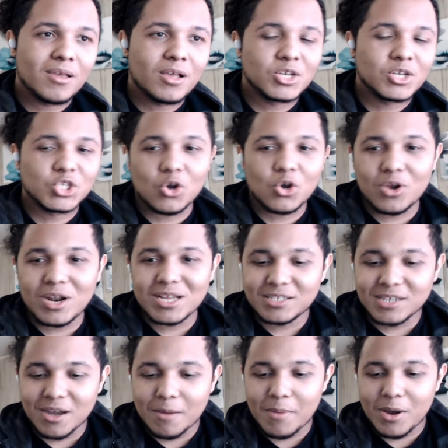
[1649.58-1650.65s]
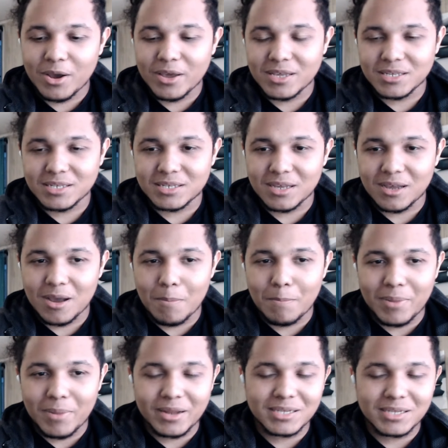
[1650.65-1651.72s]
So let's talk about his
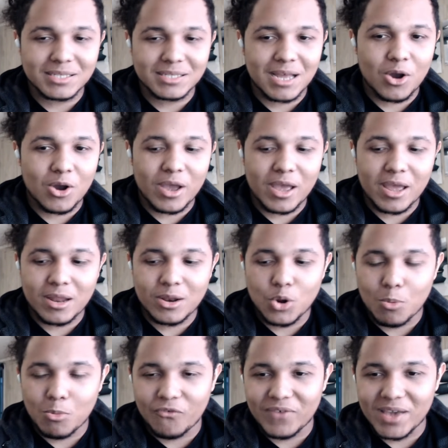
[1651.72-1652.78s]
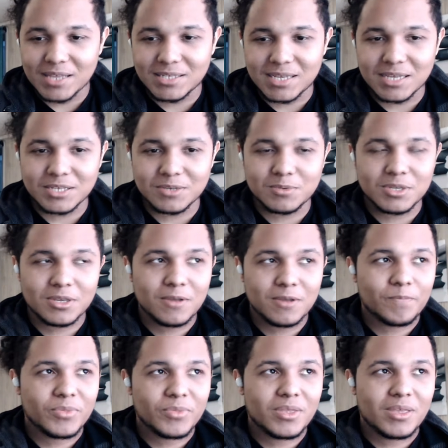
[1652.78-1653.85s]
abilities now and Noble Phantasms.
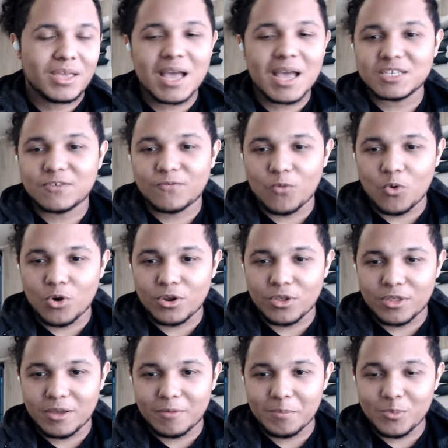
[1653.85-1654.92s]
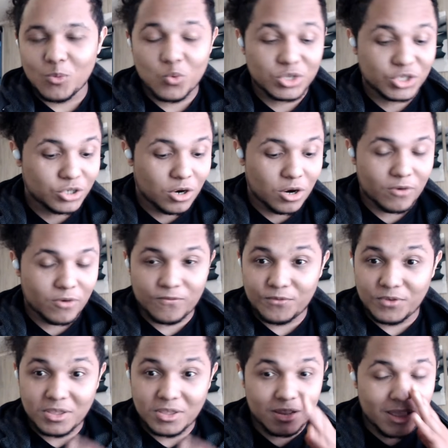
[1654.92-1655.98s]
He has 4 of them, which are
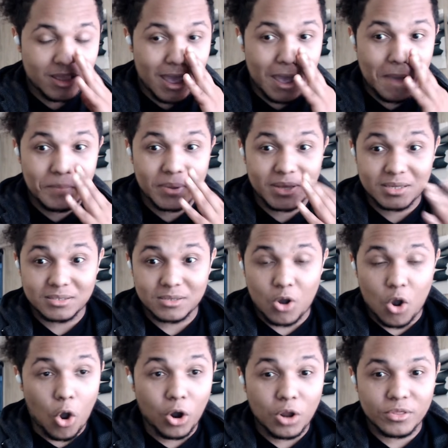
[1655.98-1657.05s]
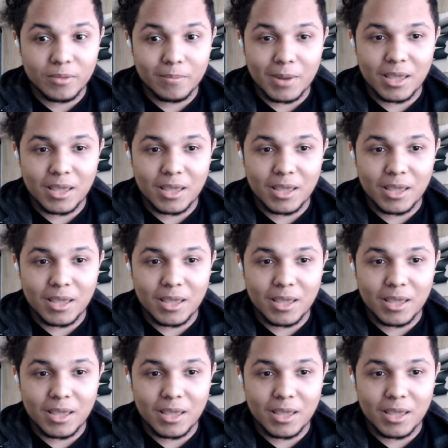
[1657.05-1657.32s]
freaking epic. All of them.